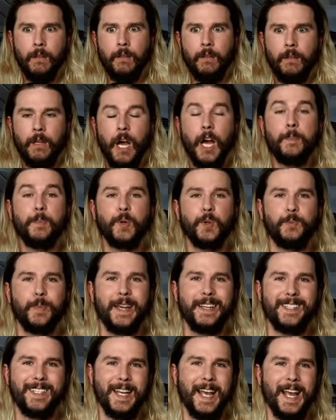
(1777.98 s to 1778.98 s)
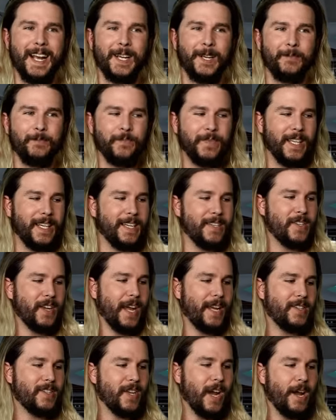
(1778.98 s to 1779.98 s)
hyperspace tech is a
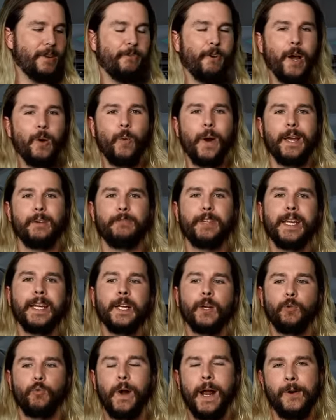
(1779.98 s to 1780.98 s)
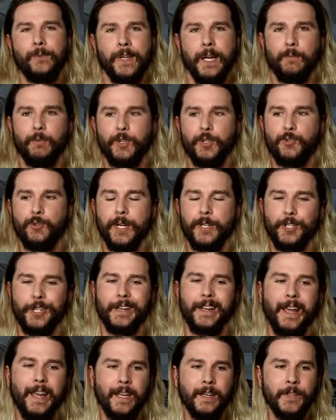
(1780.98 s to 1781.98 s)
sci-fi way of getting around that restriction,
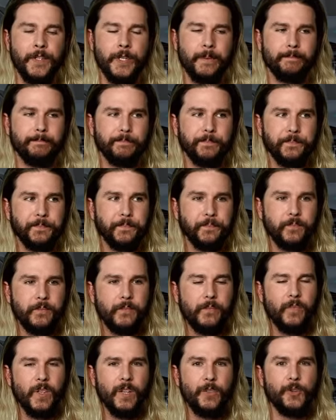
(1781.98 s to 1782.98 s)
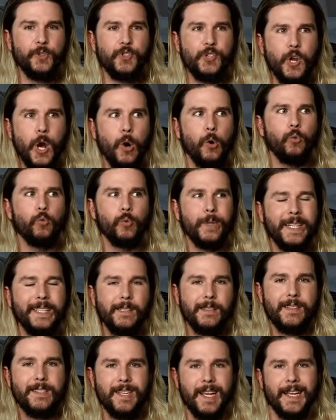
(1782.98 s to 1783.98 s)
and there's no real
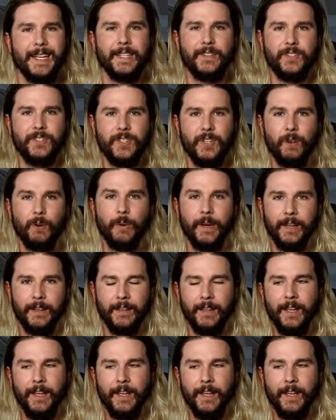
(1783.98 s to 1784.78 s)
science to it.